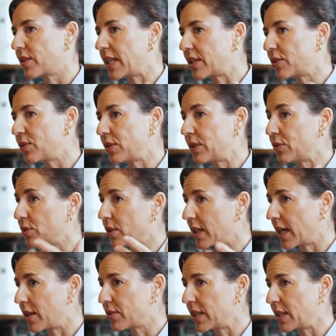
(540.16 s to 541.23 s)
take into
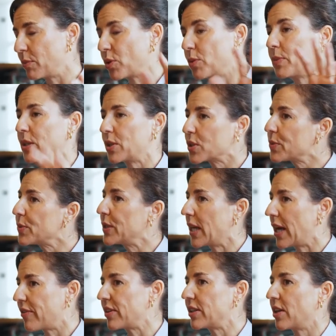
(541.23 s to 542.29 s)
account anymore because we
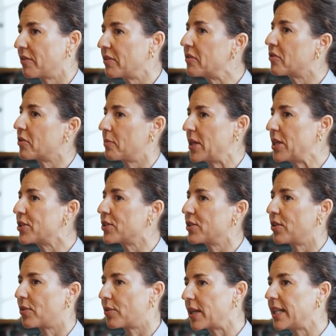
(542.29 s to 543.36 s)
have enough information
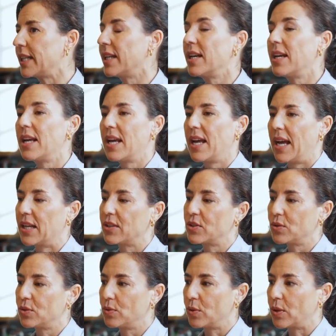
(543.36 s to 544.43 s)
already, and
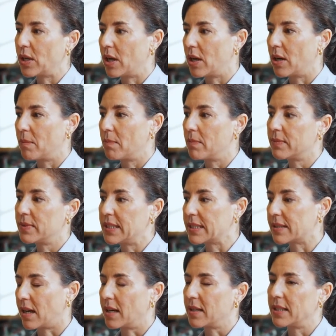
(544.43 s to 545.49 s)
to
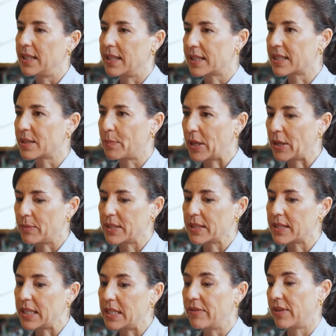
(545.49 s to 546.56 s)
design the
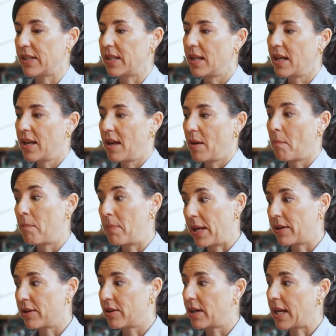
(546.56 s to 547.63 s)
experiments even
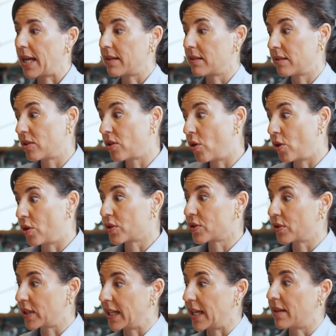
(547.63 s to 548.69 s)
better, and
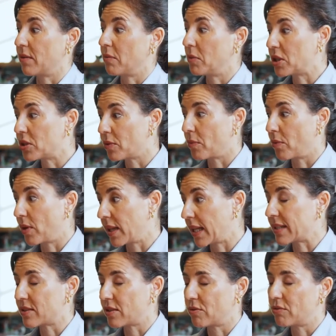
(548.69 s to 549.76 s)
also again with
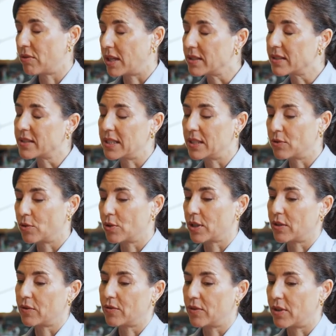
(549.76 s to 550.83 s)
lesser runs in
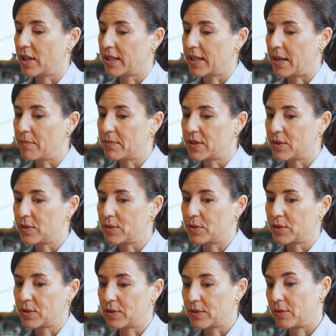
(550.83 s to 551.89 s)
order for them
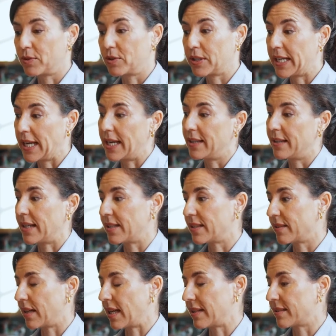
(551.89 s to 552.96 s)
to gain
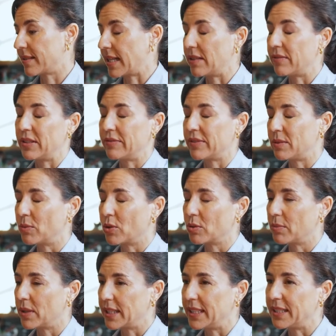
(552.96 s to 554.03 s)
and save even more
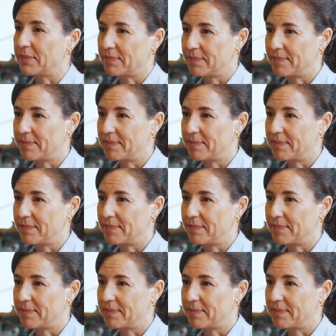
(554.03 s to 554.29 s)
money.